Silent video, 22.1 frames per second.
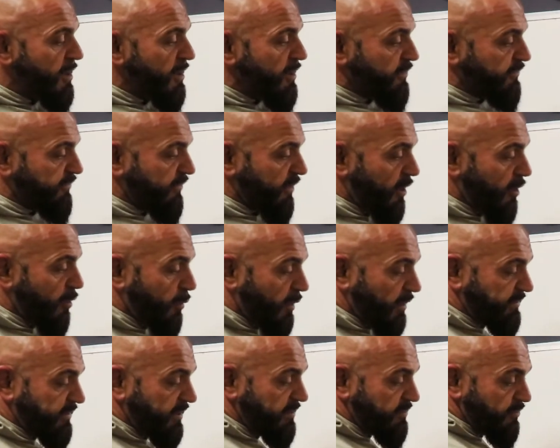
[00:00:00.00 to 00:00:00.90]
So
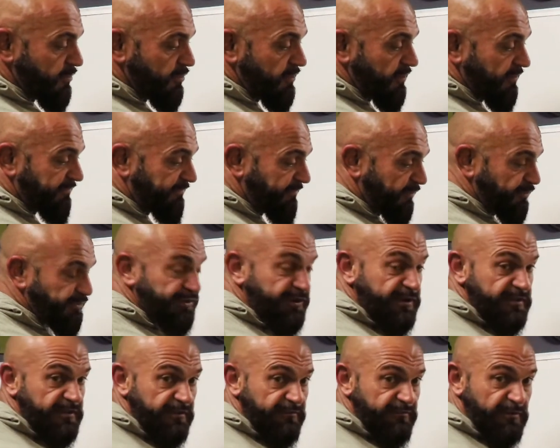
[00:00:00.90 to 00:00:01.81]
what they do, they filter
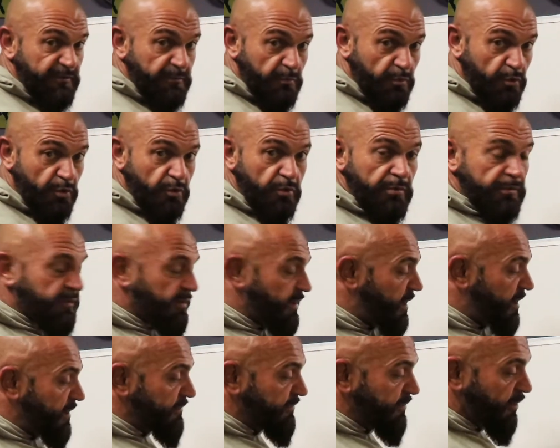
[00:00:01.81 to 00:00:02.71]
it even more,
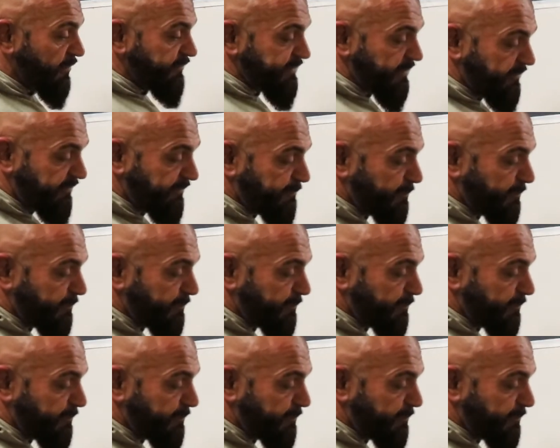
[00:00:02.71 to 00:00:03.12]
and after the